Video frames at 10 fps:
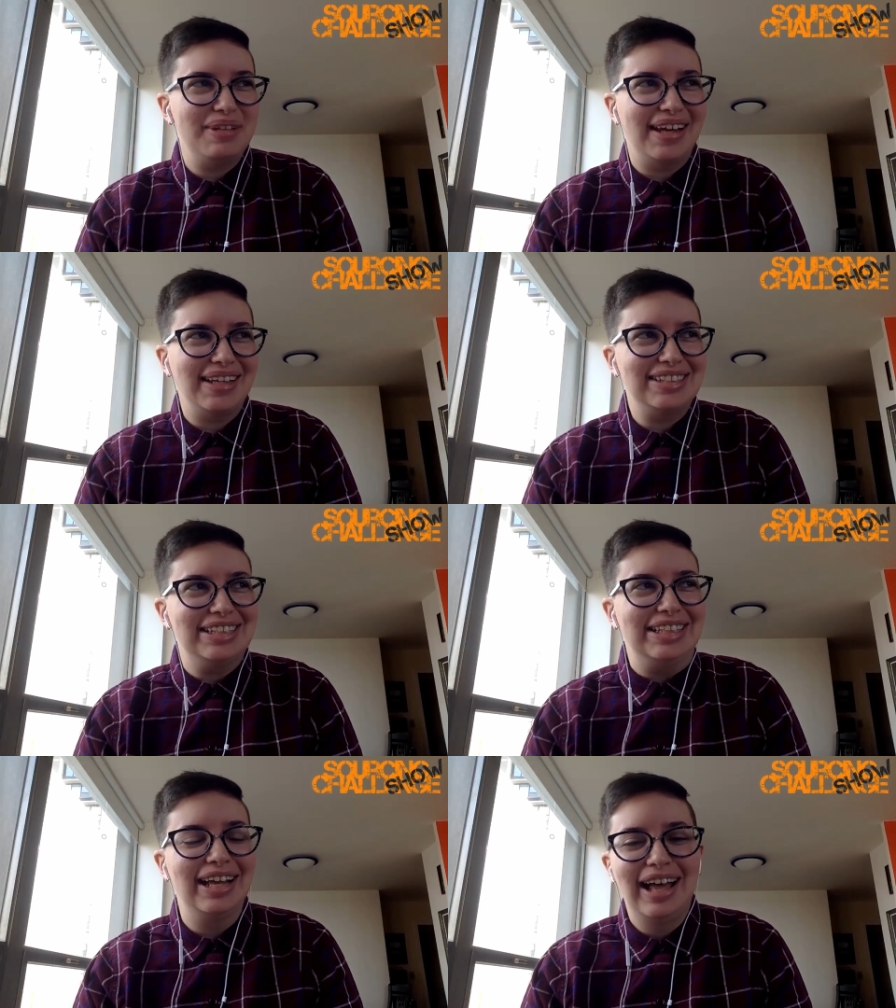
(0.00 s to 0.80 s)
Maybe
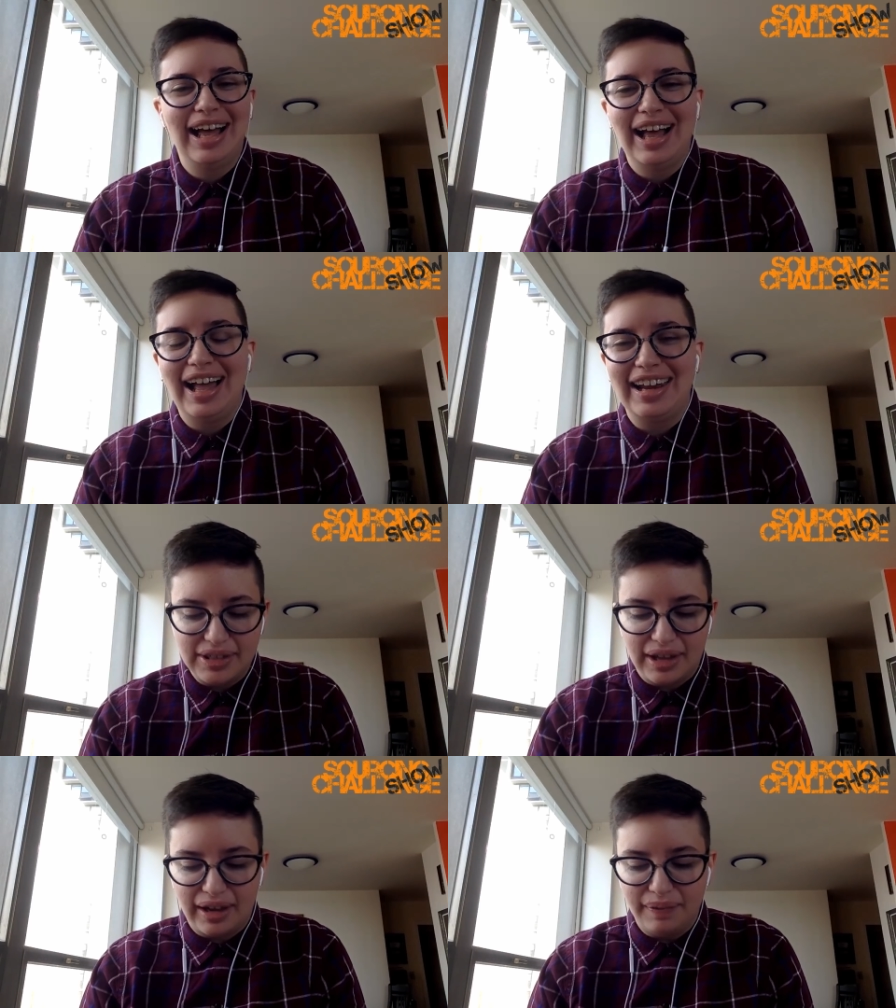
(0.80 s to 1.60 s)
19,
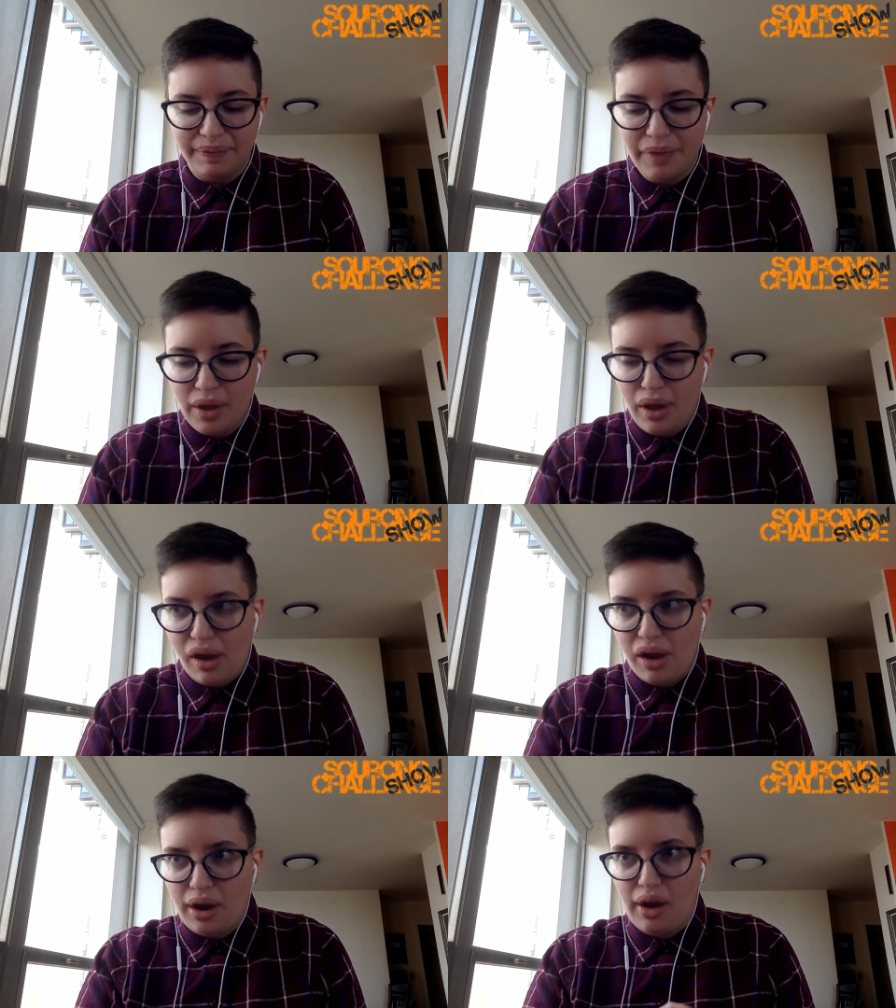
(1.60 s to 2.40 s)
it's
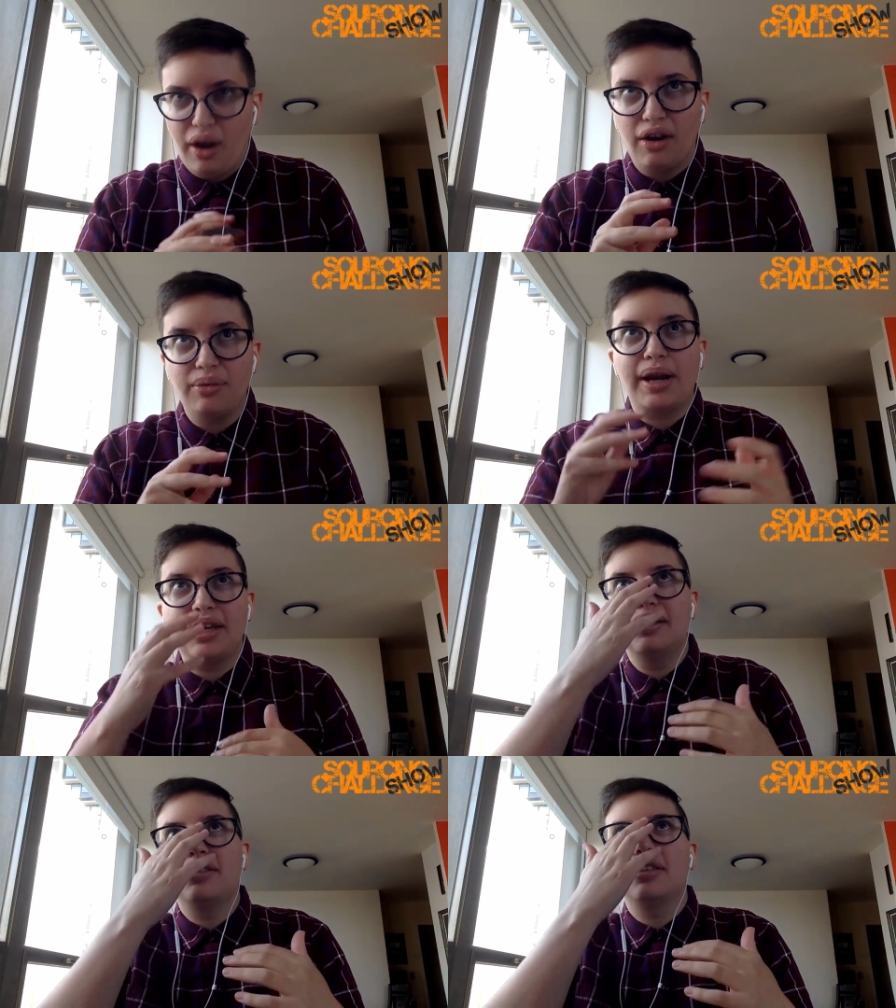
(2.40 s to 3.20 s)

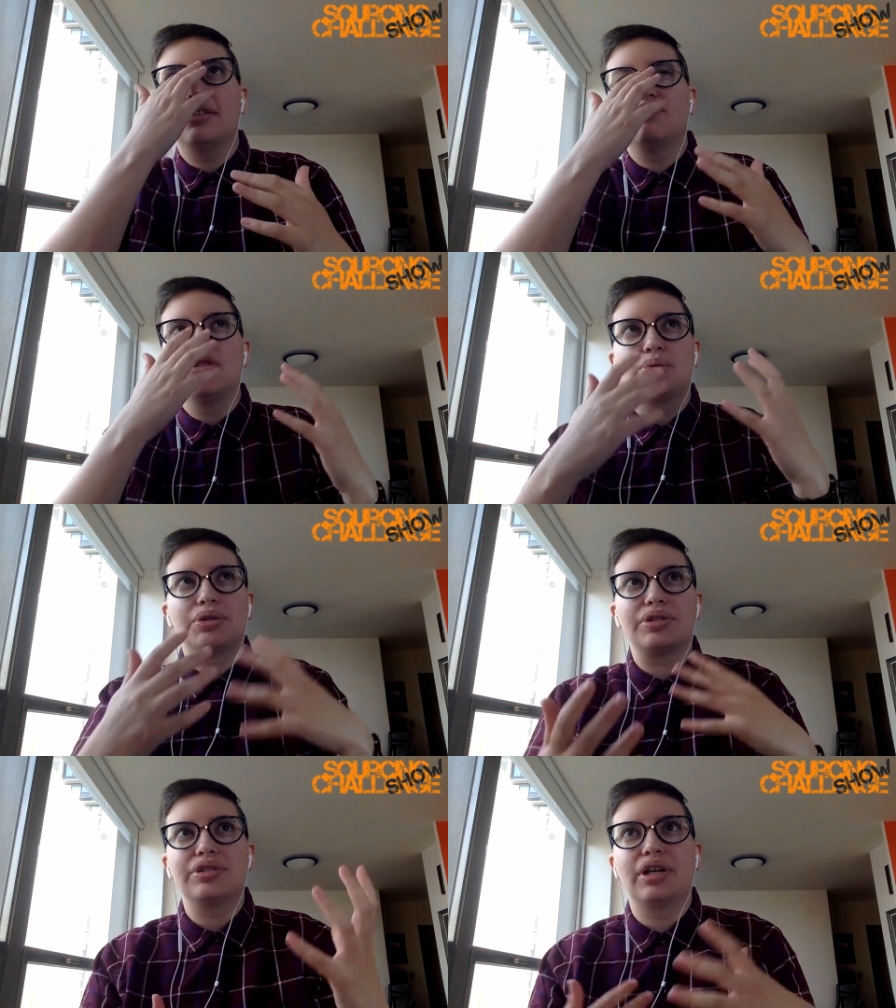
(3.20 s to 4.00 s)
already the
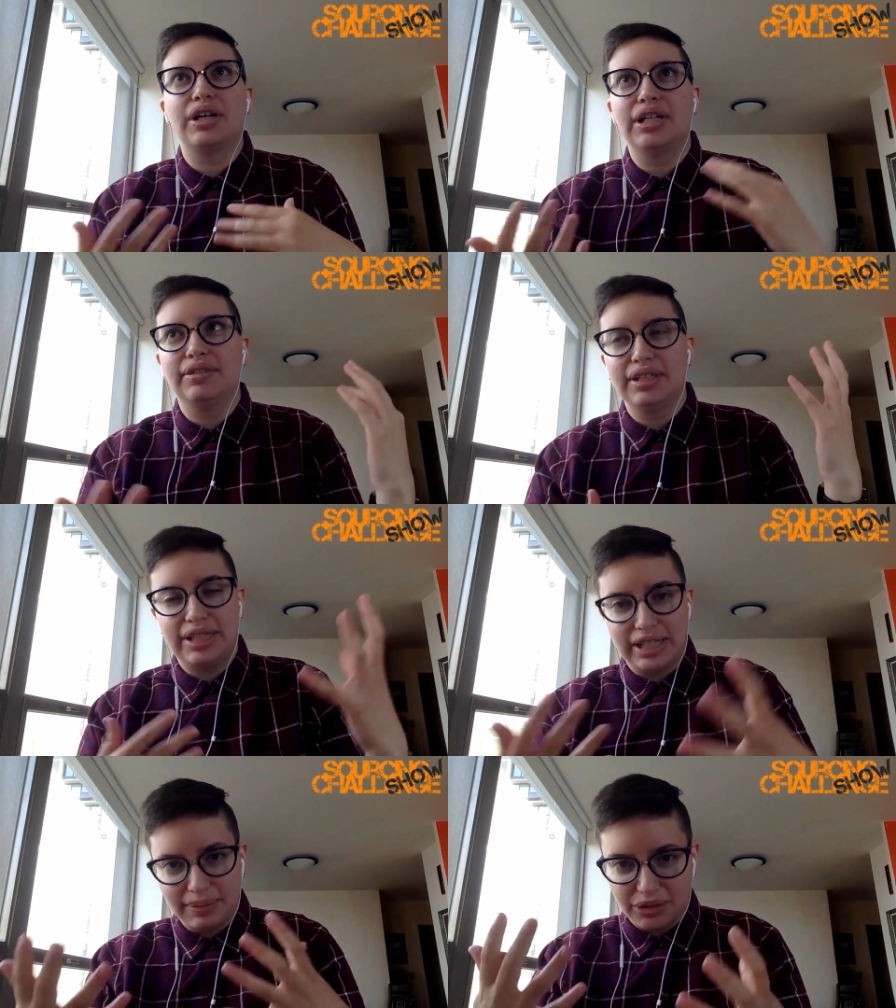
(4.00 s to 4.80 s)
sourcers
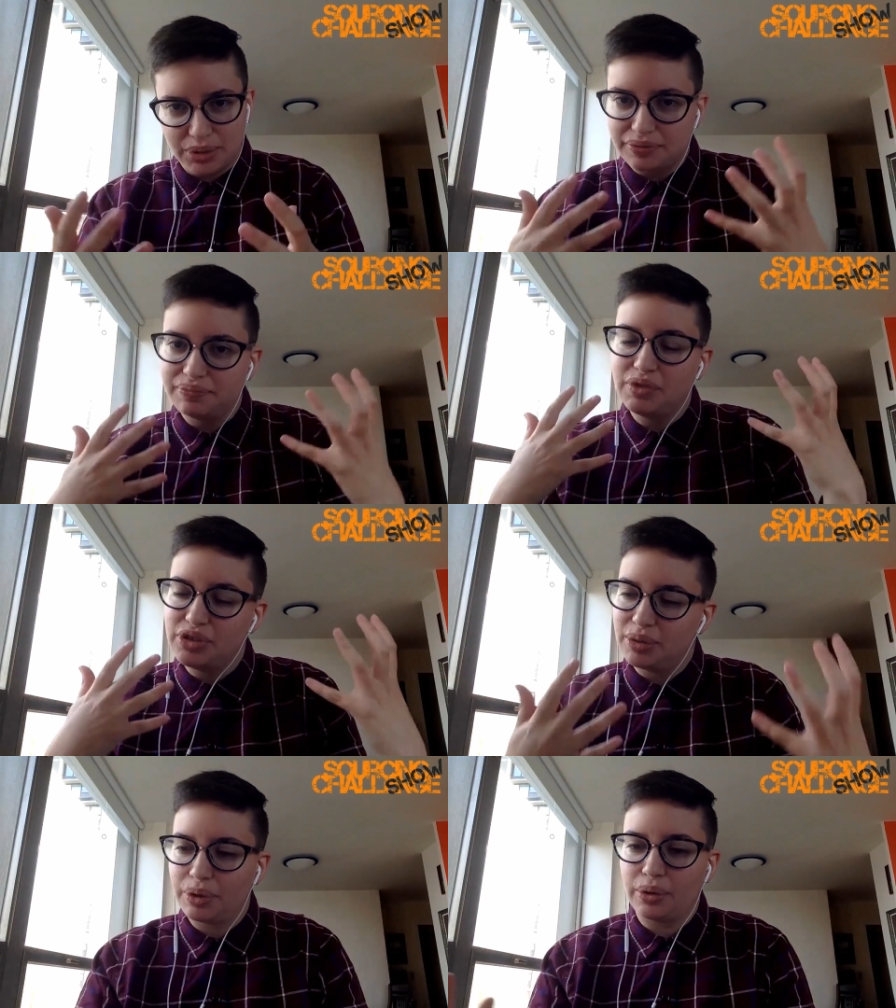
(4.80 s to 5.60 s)
on the team that sort
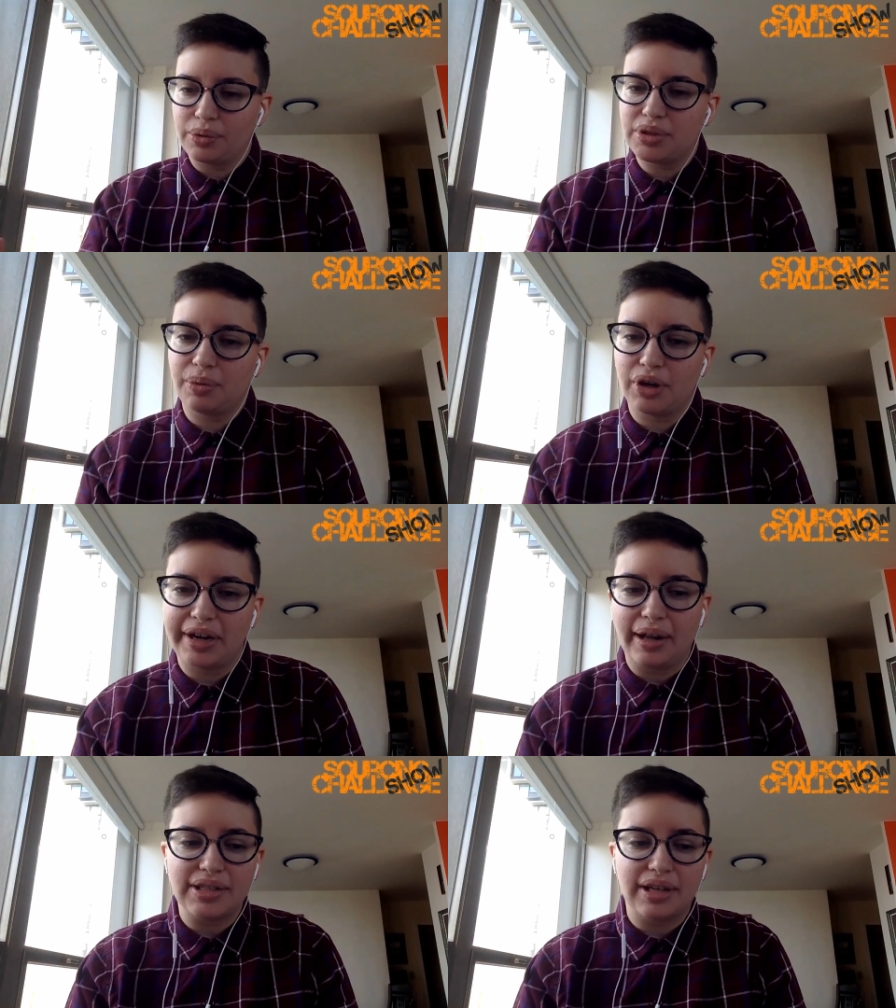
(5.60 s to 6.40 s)
of go
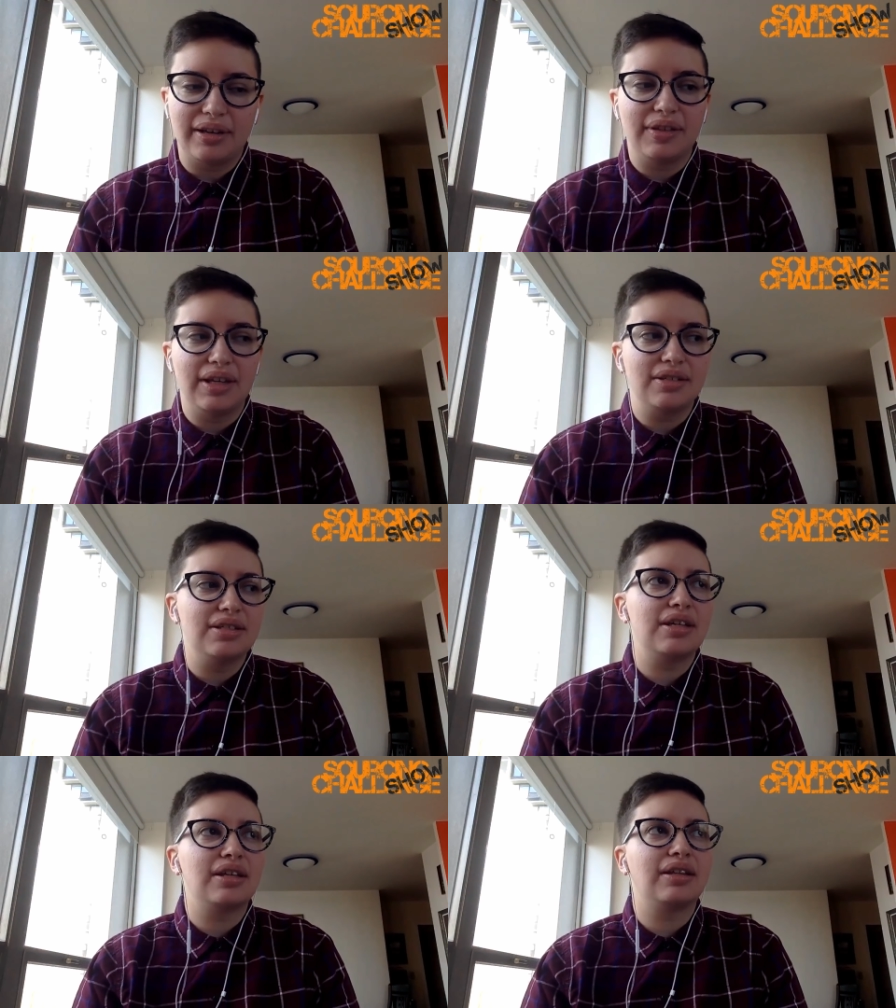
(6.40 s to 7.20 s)
support outside of
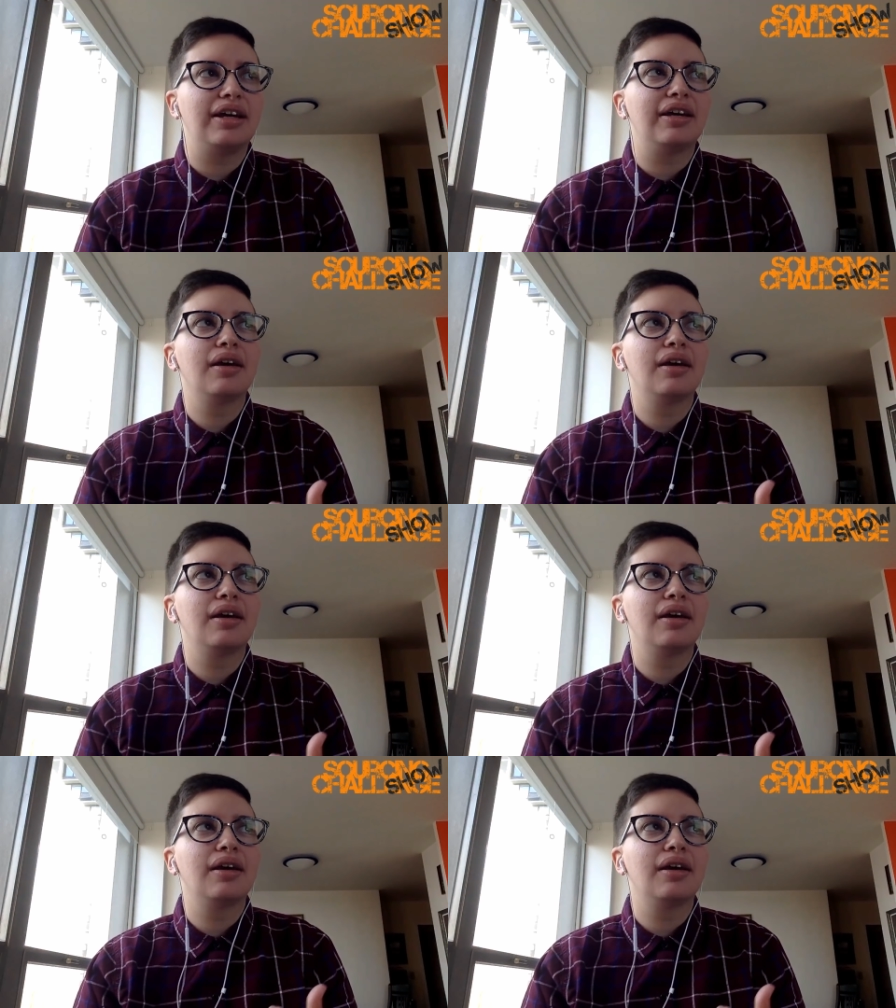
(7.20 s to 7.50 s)
the agency.